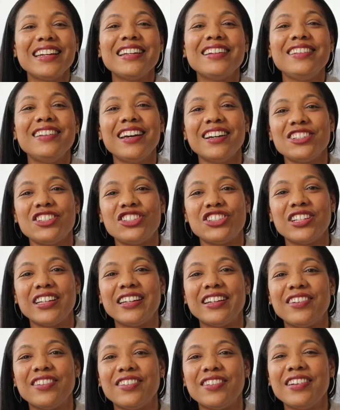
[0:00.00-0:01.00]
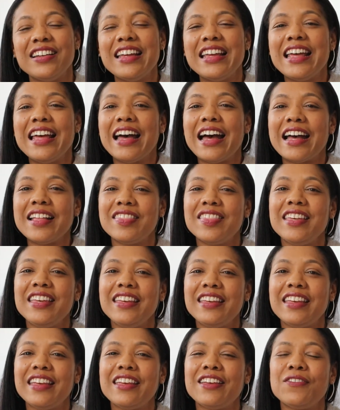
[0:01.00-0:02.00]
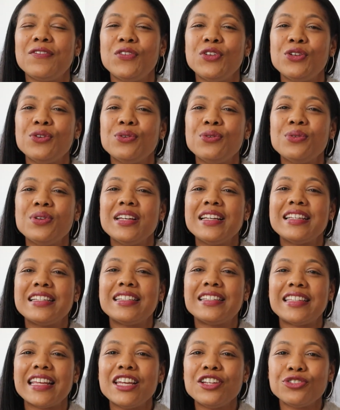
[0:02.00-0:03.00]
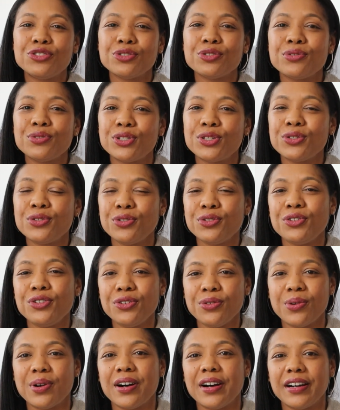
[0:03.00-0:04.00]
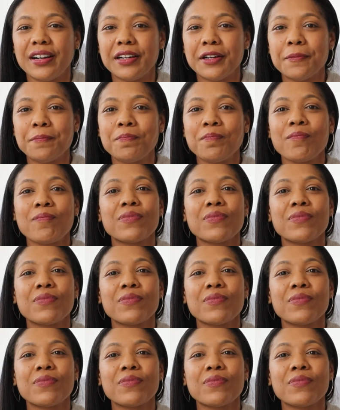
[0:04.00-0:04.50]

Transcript: In a nutshell, I think if you stay true to who you are,